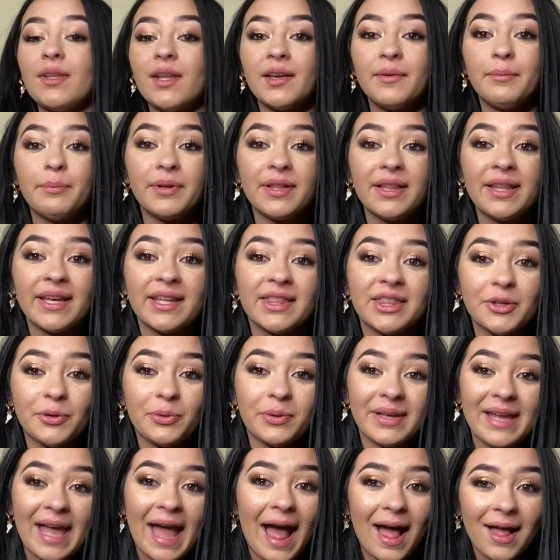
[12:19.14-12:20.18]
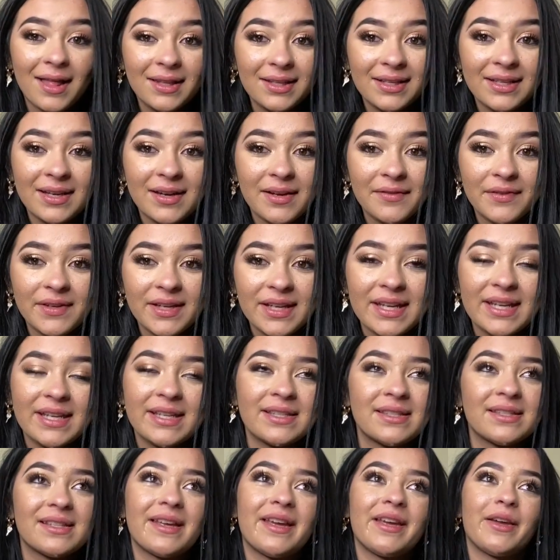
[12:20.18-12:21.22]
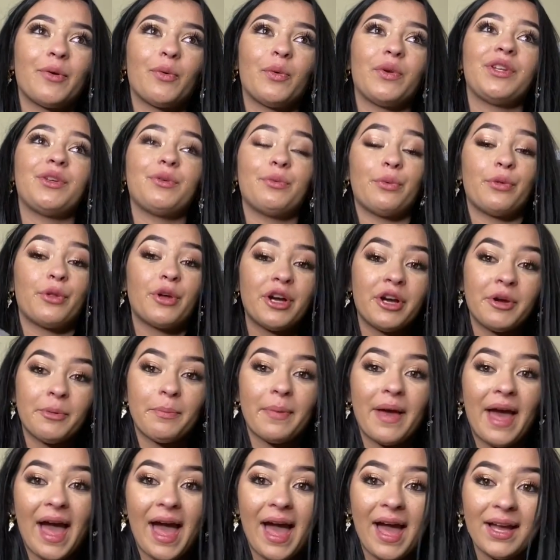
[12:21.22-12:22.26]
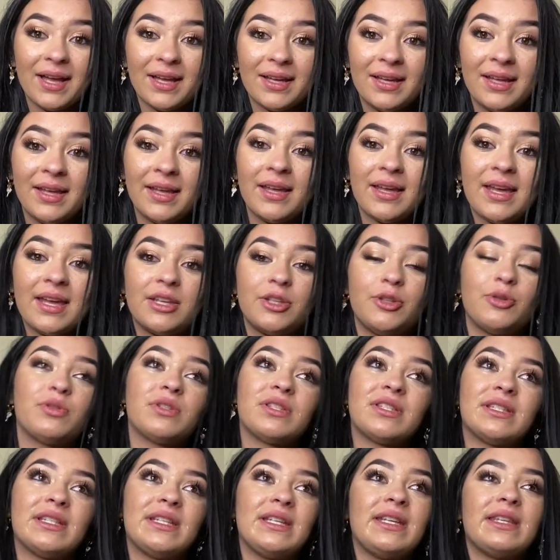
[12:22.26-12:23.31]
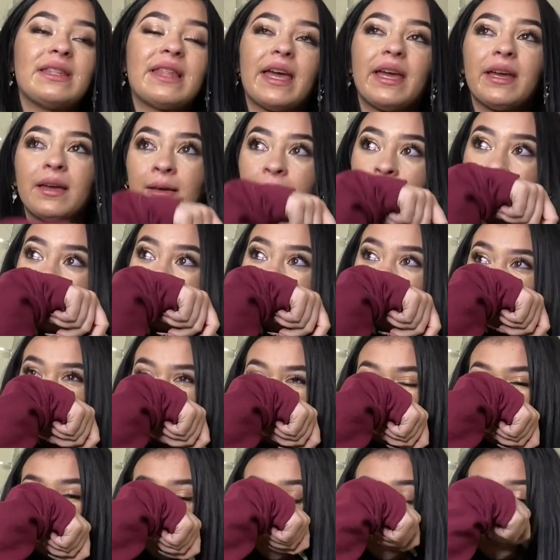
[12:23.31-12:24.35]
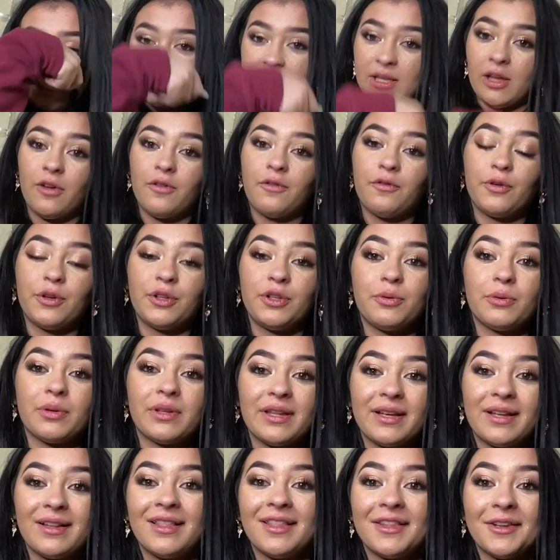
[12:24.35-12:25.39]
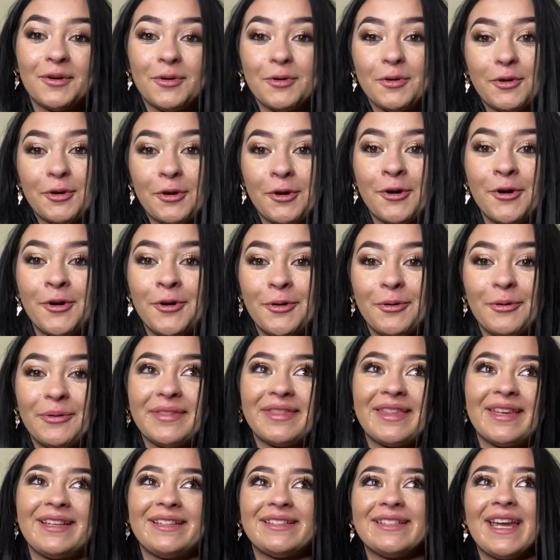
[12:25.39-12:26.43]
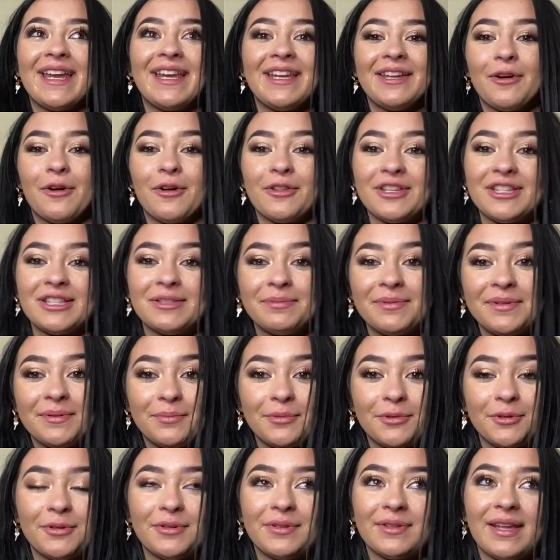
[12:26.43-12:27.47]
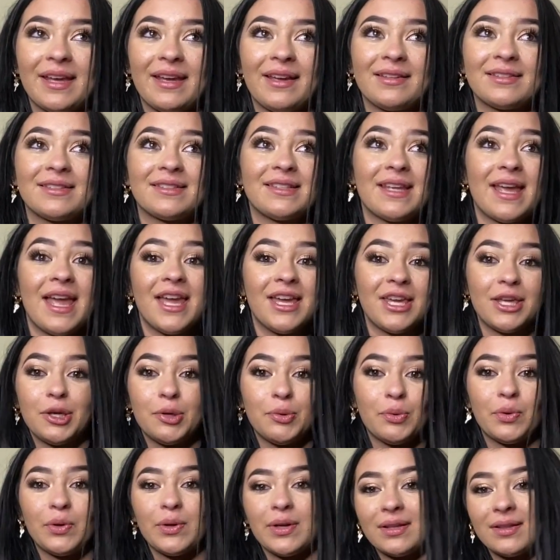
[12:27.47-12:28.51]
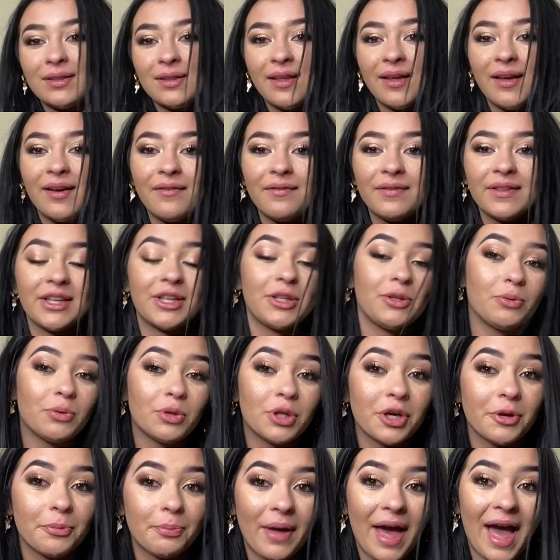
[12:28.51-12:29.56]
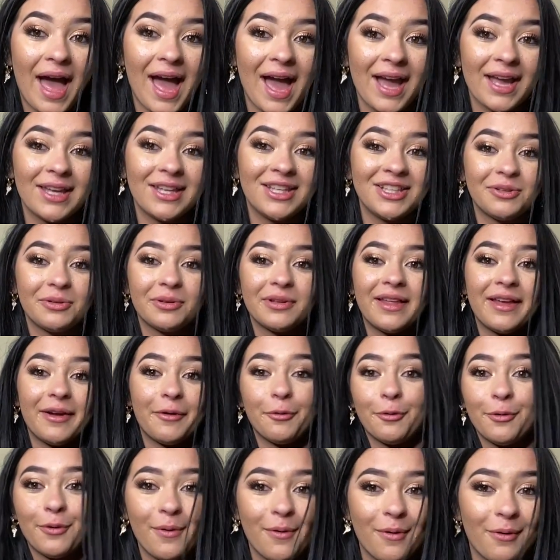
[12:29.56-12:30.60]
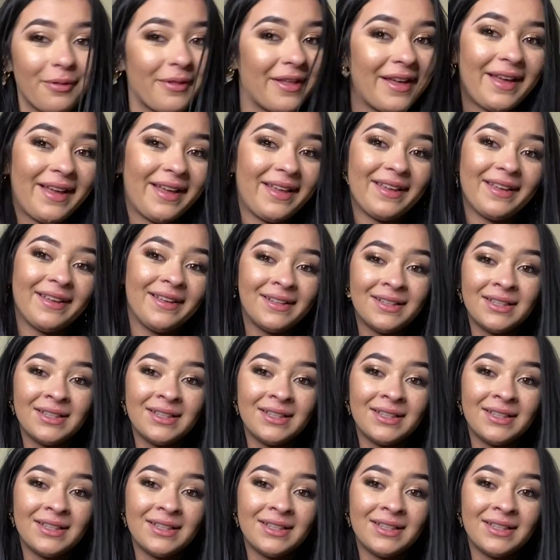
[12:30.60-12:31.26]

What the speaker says: But, like, the reality of it is, like, when you look back and you see, like, yourself when you were, like, a little girl with, like, dating all these people and, like, saying you were in love, like, you look back and you're like, whoa, like,